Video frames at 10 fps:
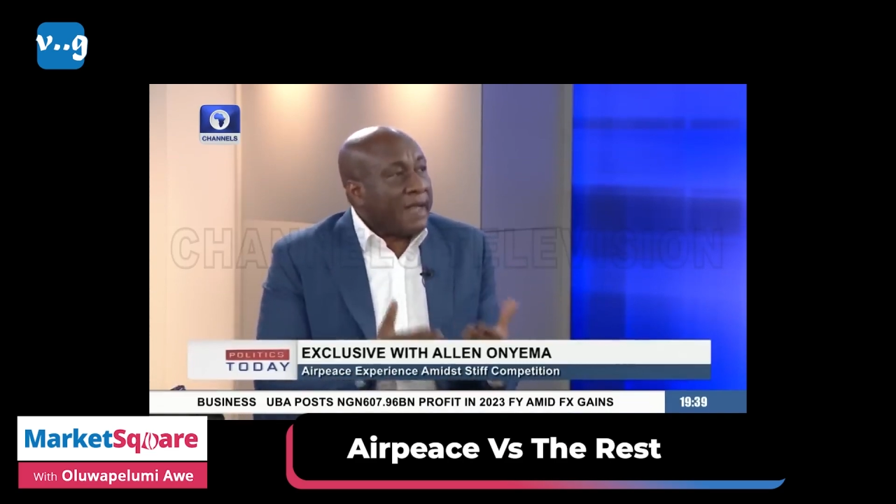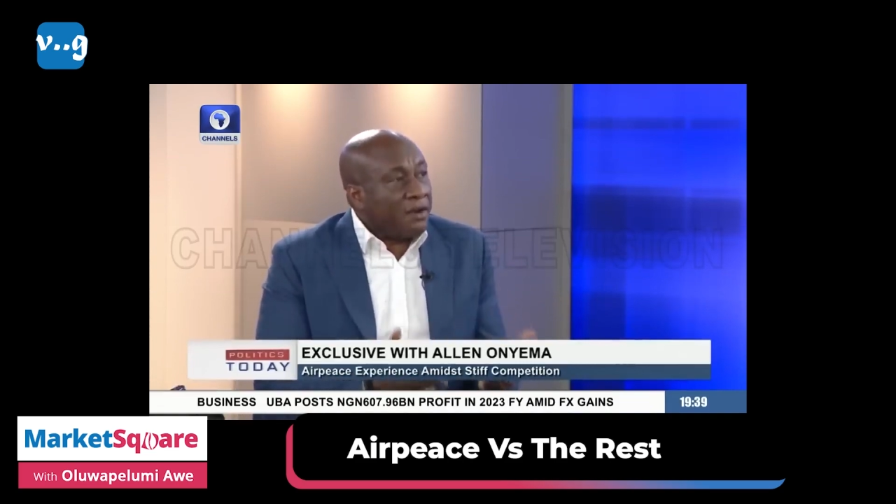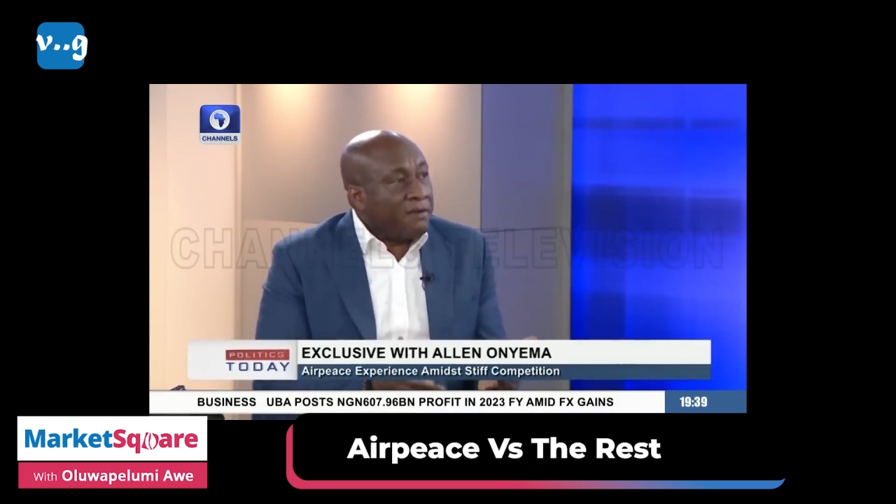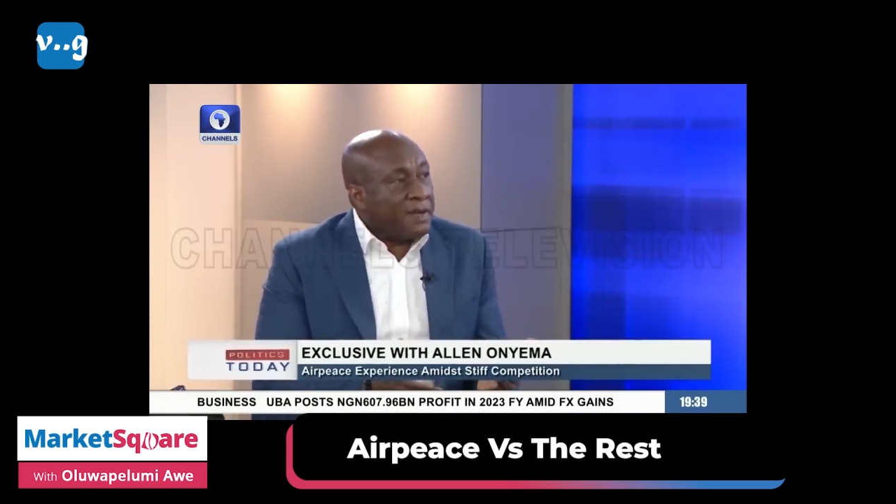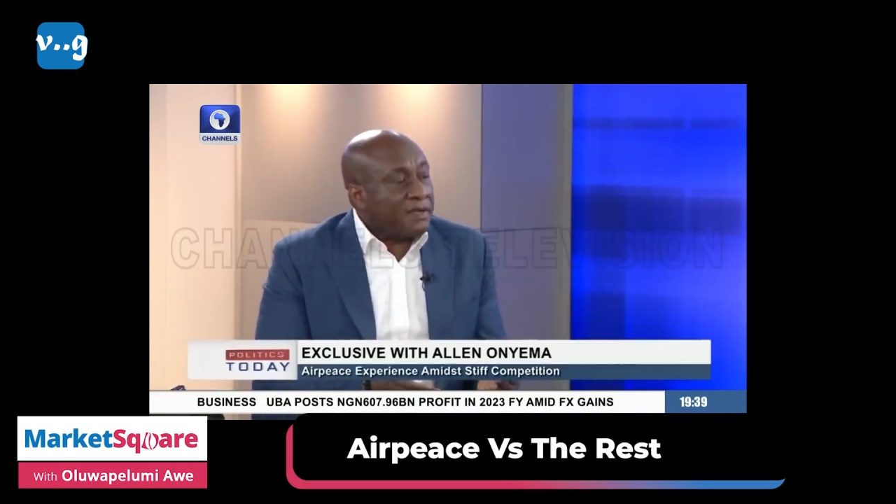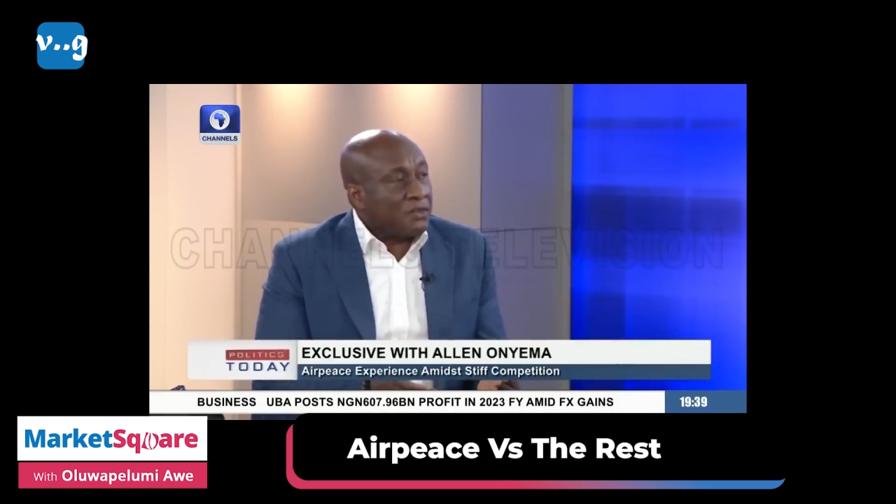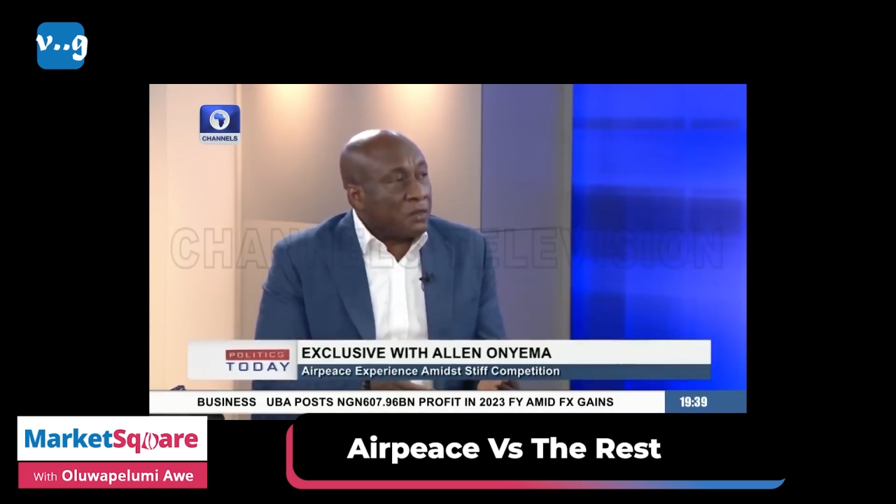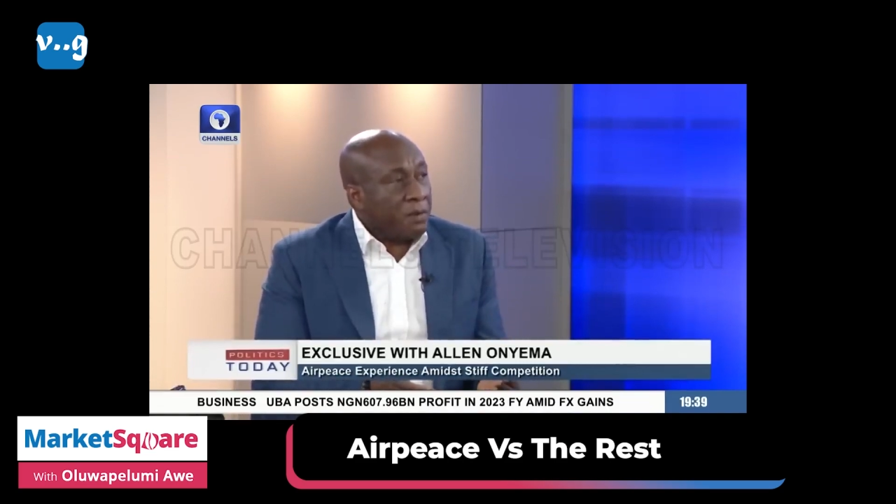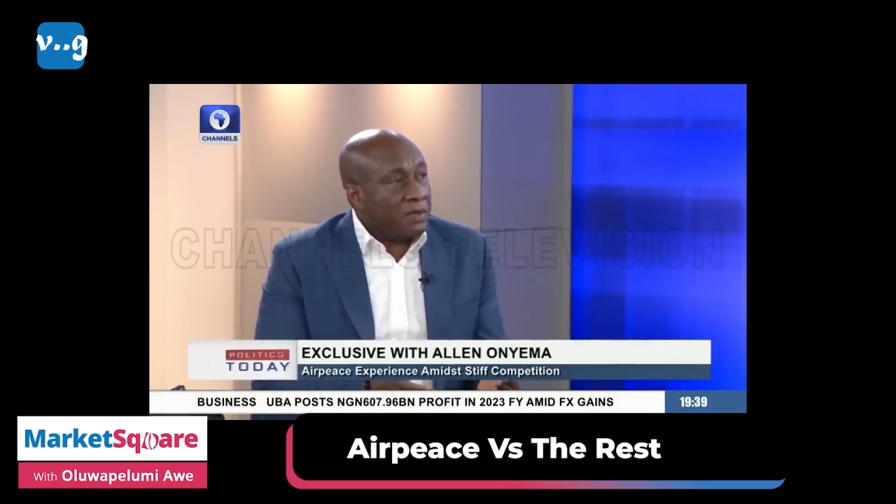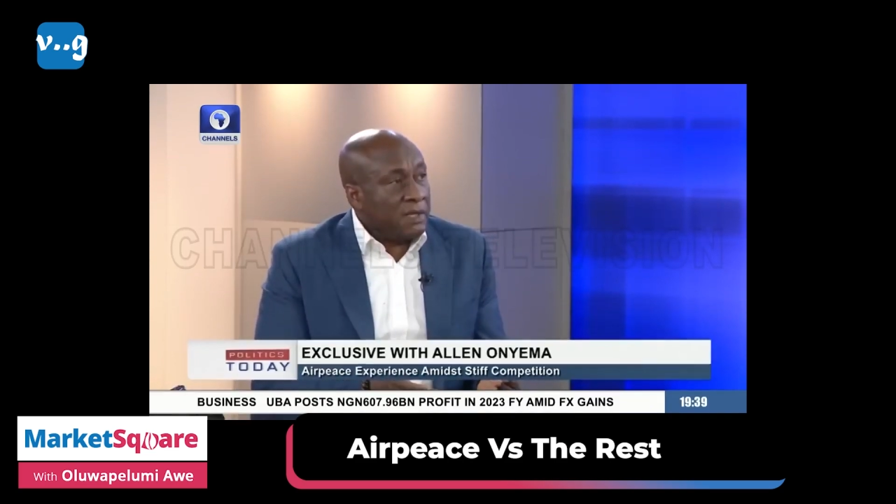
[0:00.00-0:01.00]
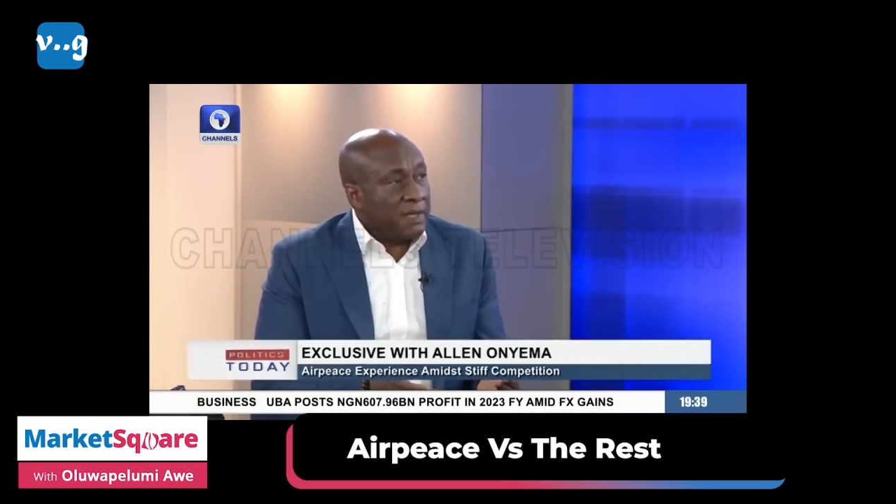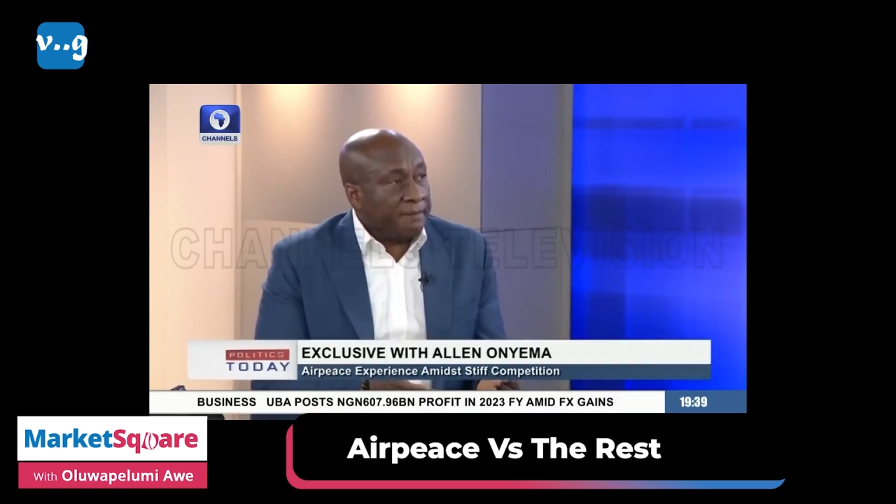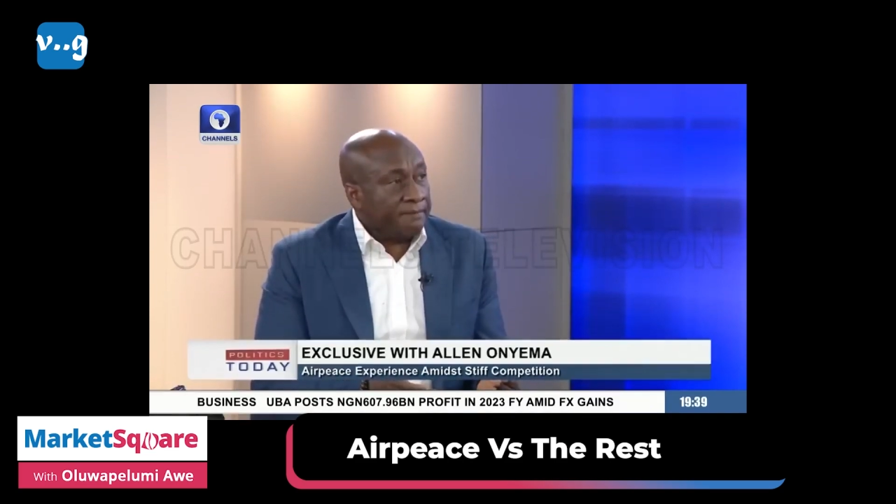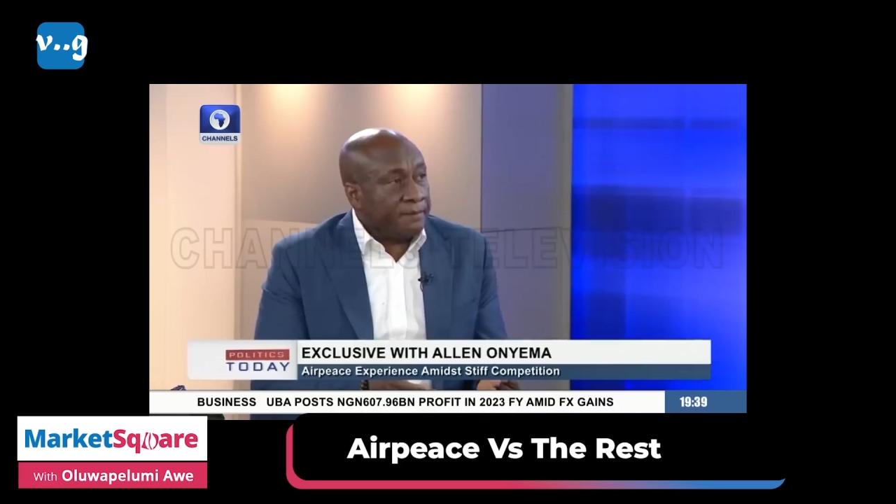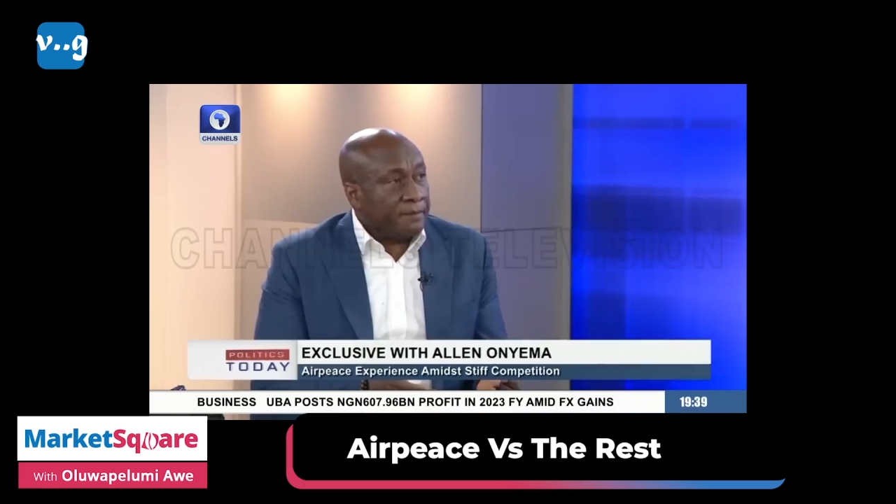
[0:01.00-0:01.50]
Their governments are supporting
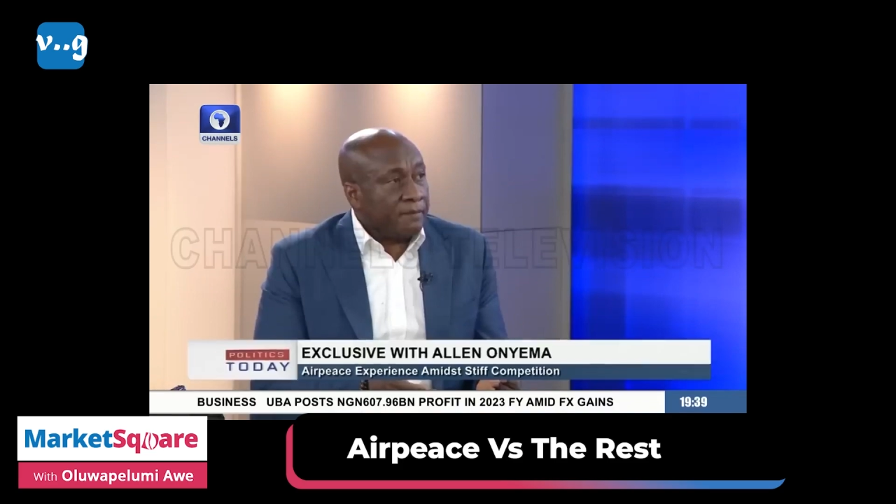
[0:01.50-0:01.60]
them.